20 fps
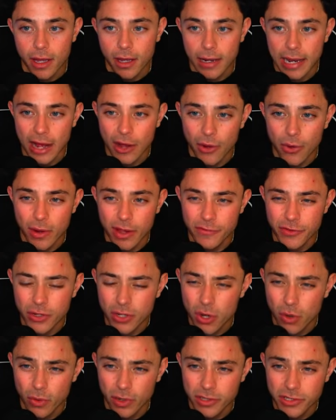Now, if you
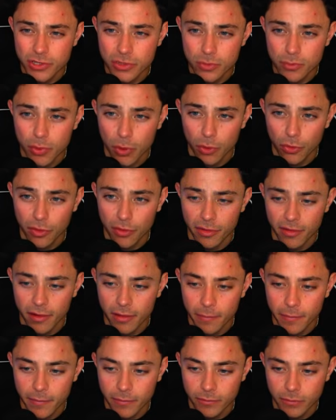go into both of
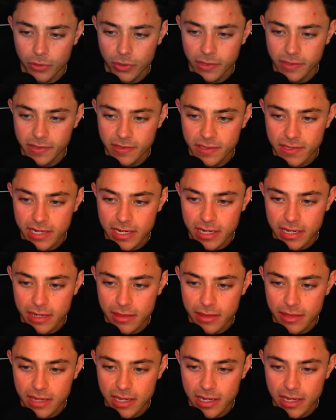them, can see
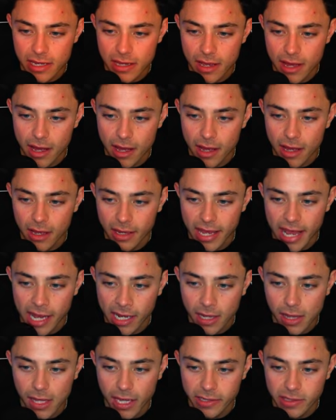the uh, can
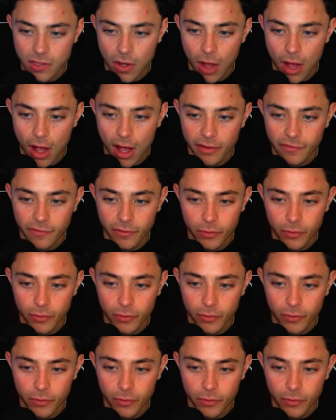collides off.